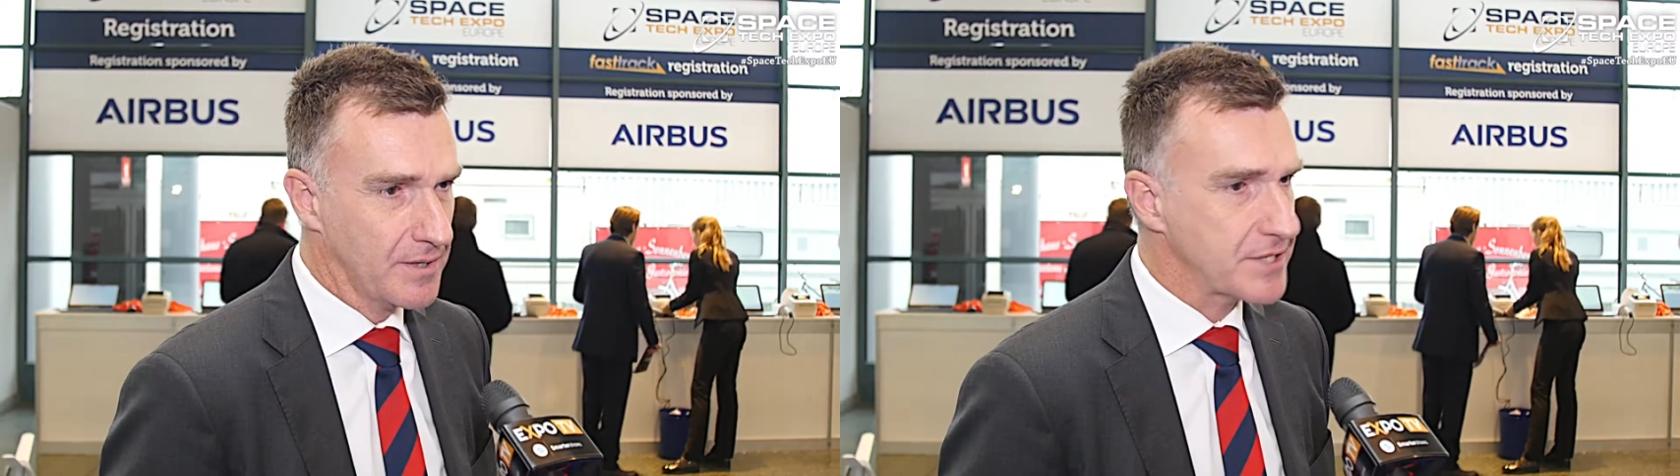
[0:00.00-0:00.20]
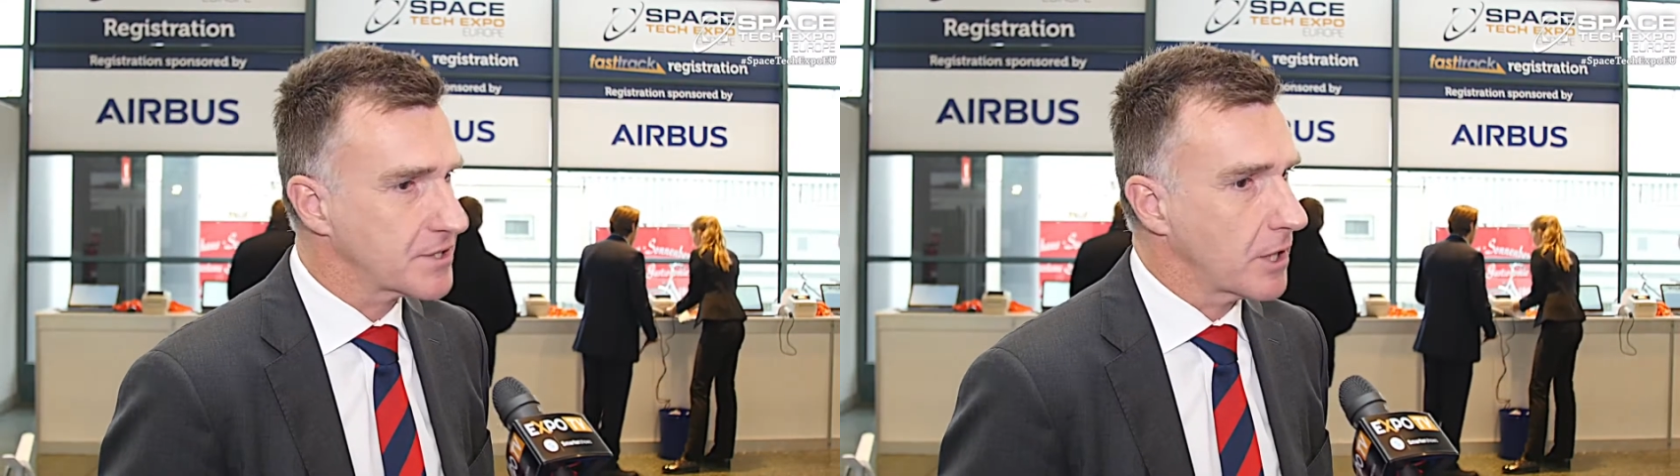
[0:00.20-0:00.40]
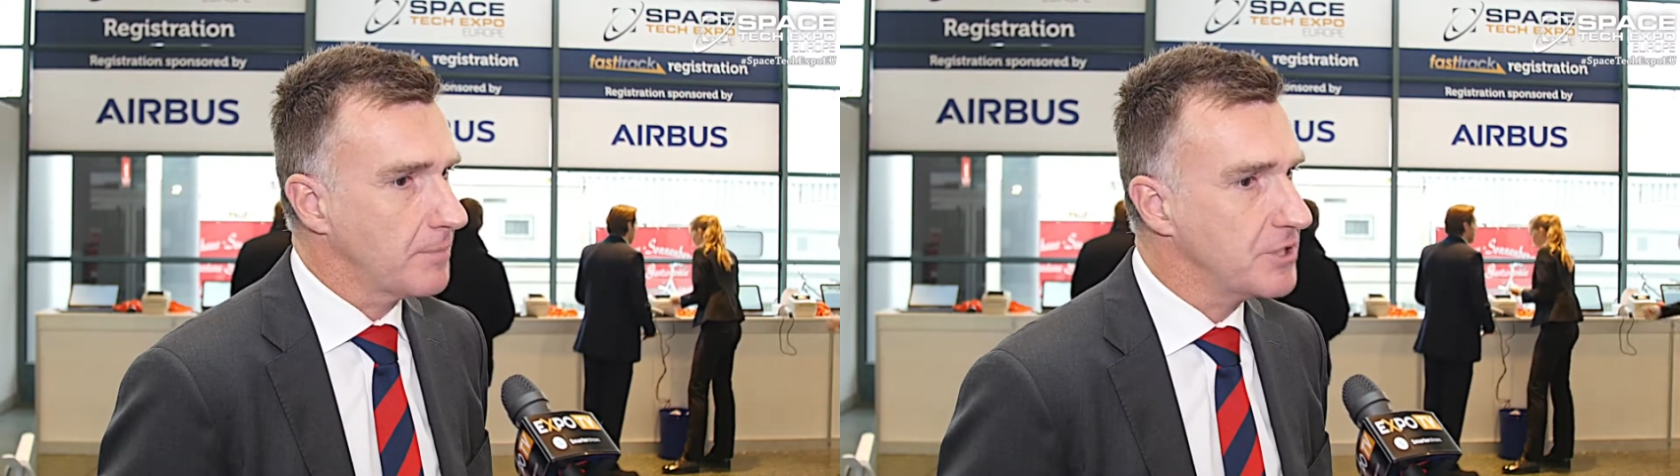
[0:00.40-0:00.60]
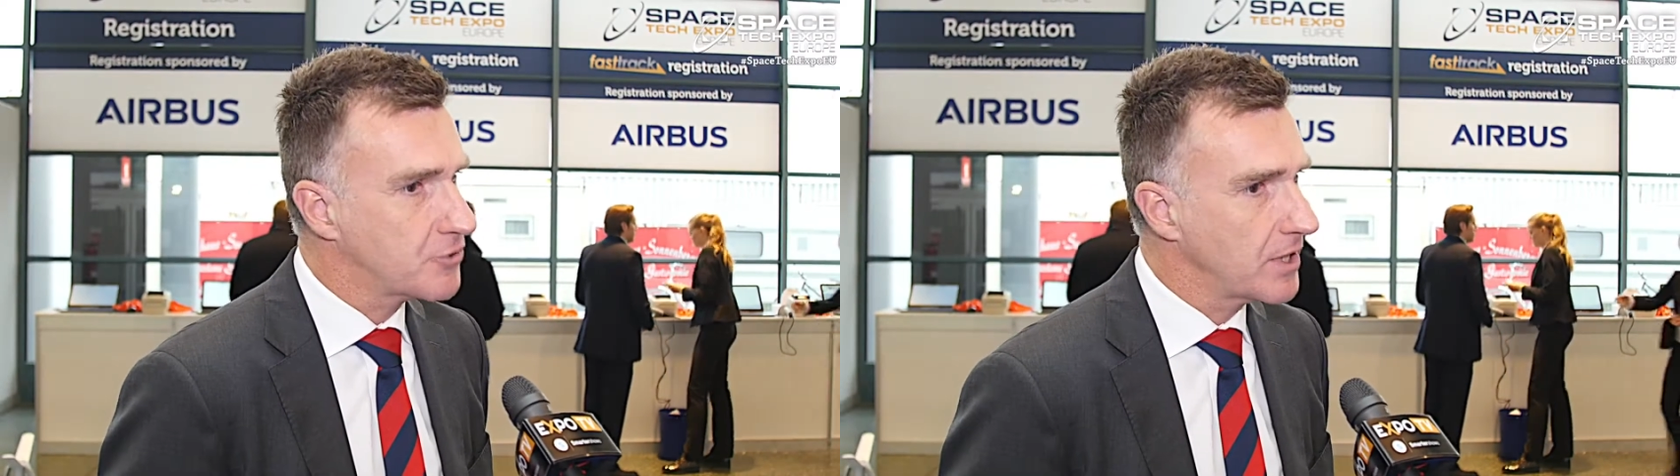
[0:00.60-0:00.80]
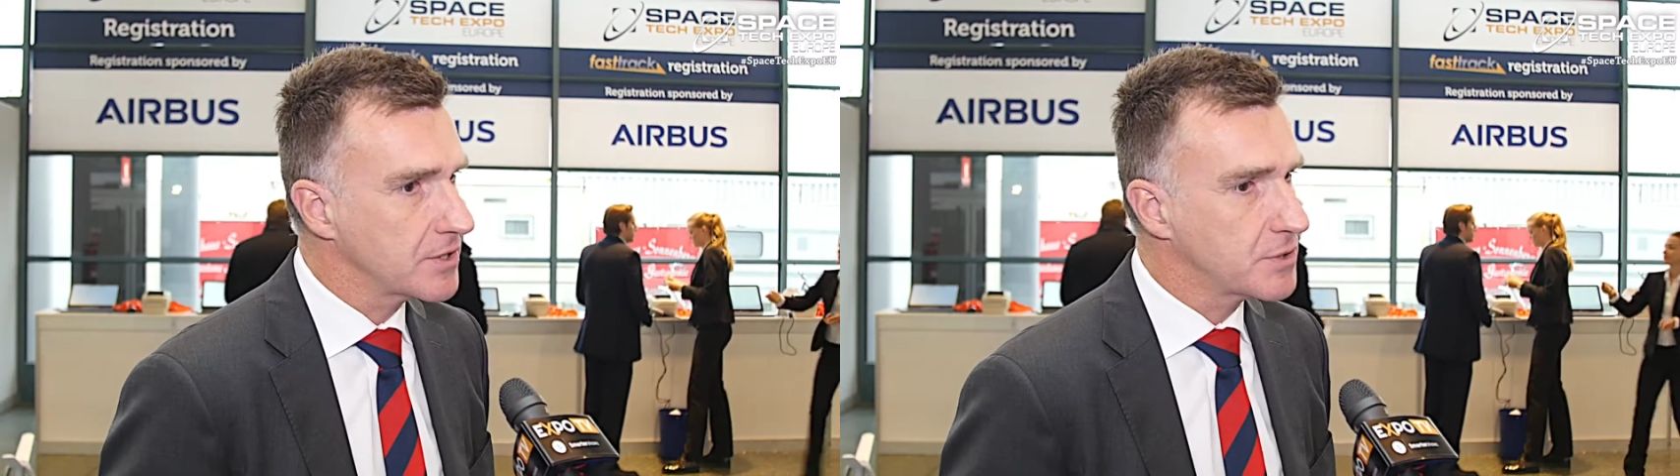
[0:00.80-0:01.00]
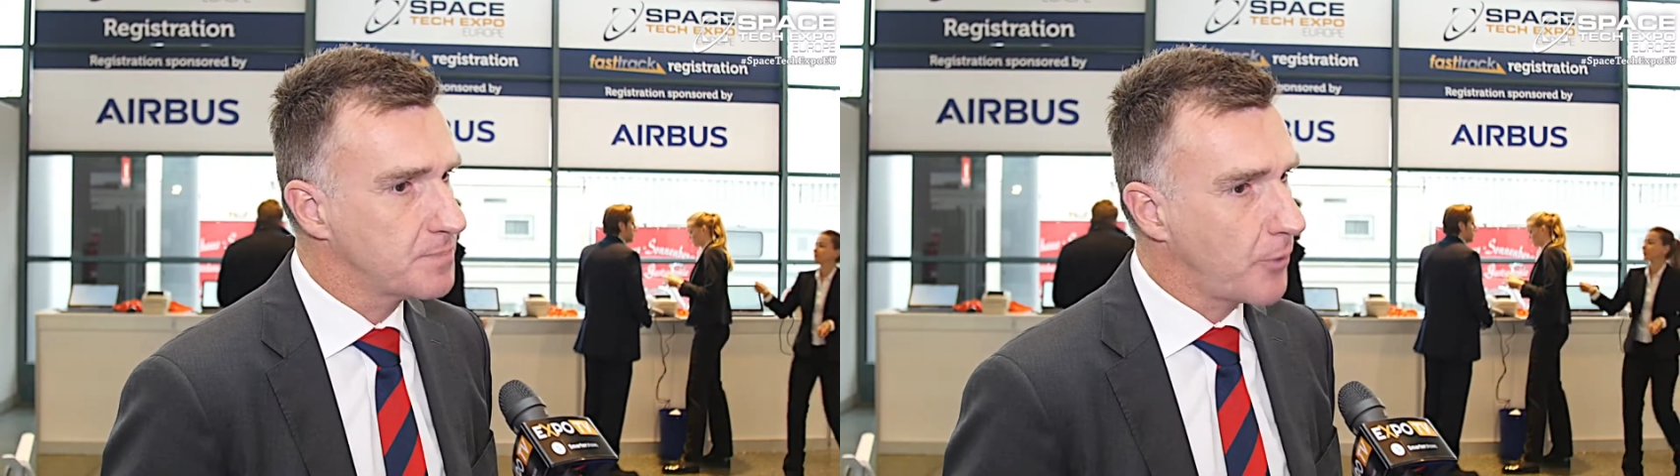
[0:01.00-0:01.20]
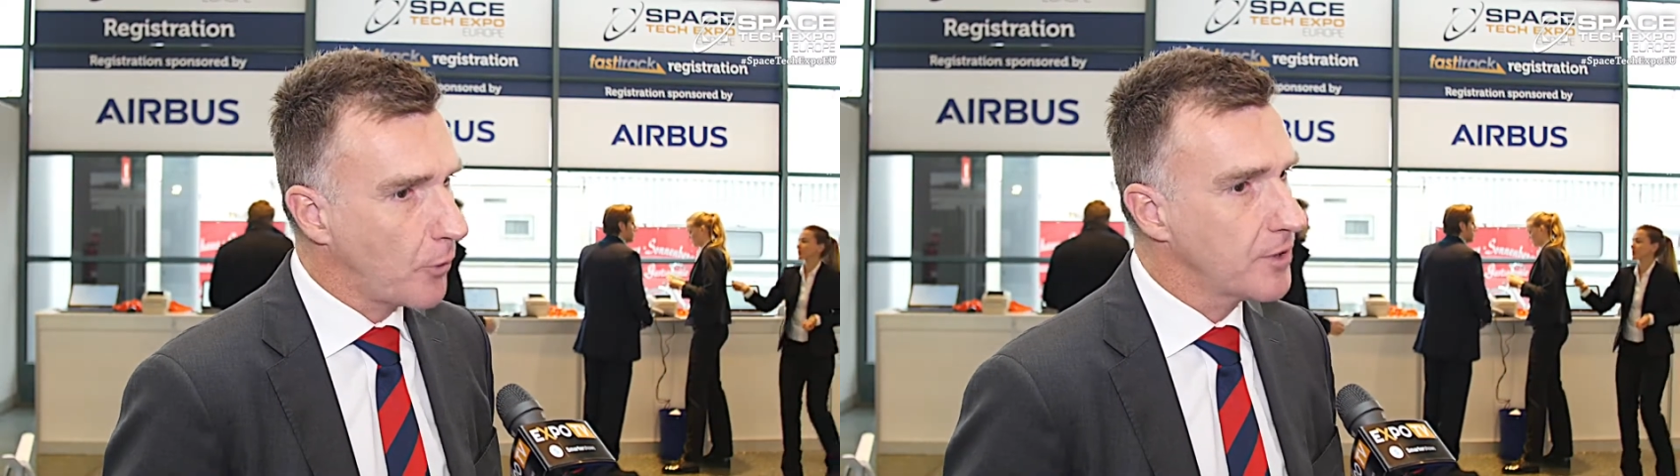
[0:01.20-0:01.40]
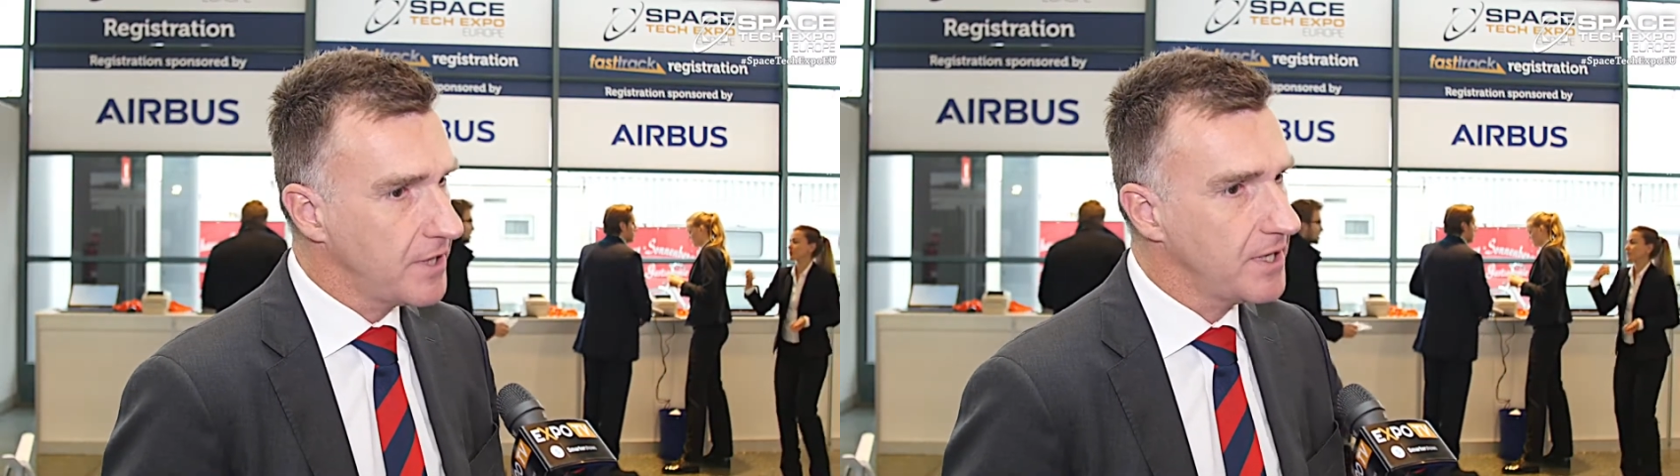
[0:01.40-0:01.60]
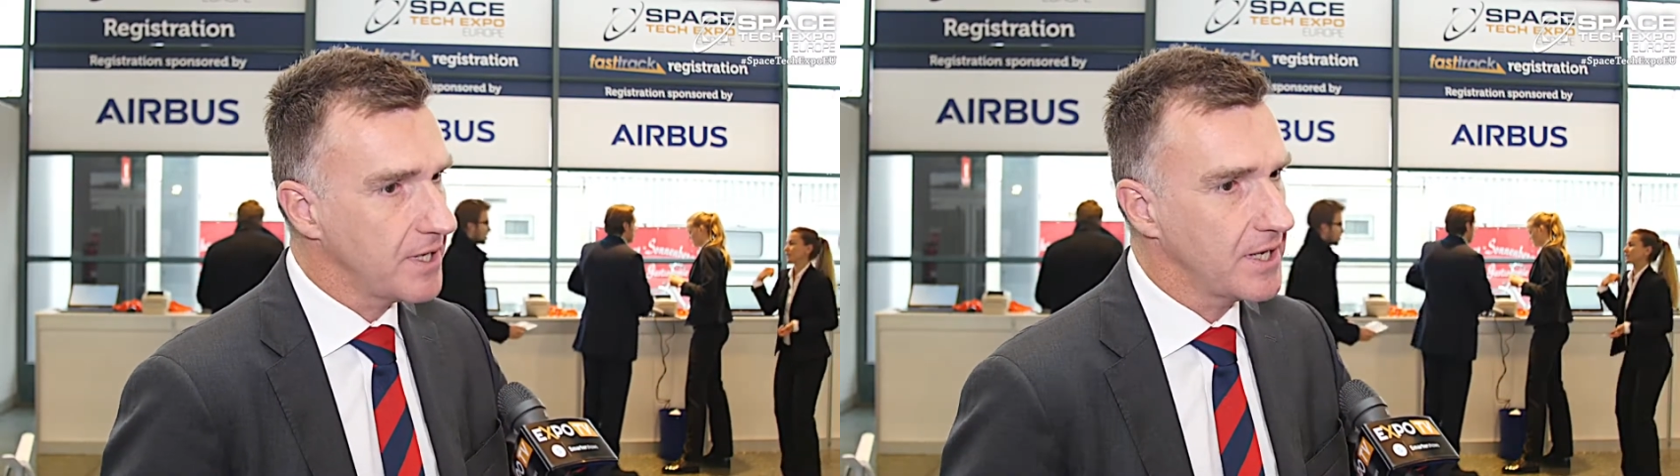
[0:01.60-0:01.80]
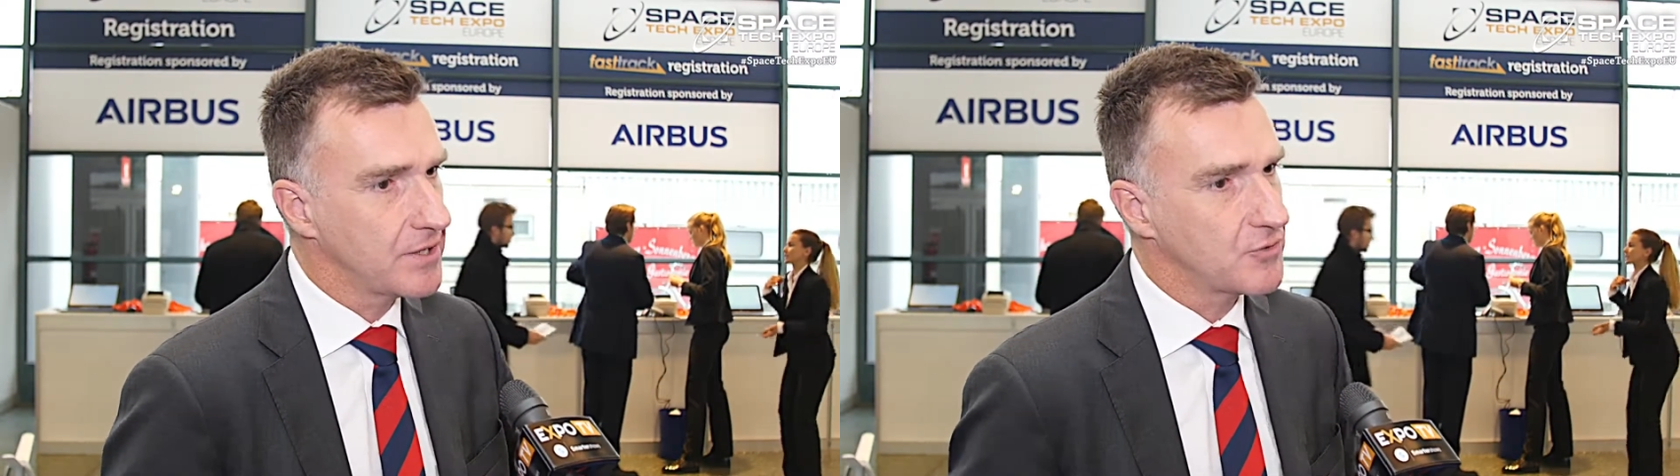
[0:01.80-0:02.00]
that's got to be
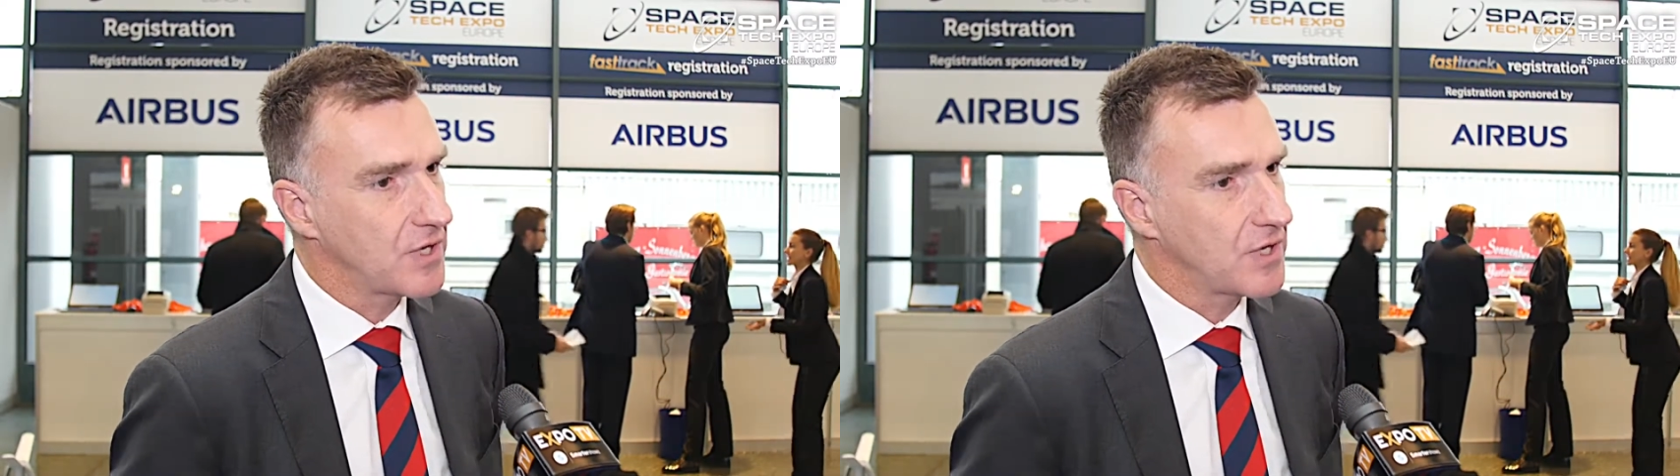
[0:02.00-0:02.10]
transported and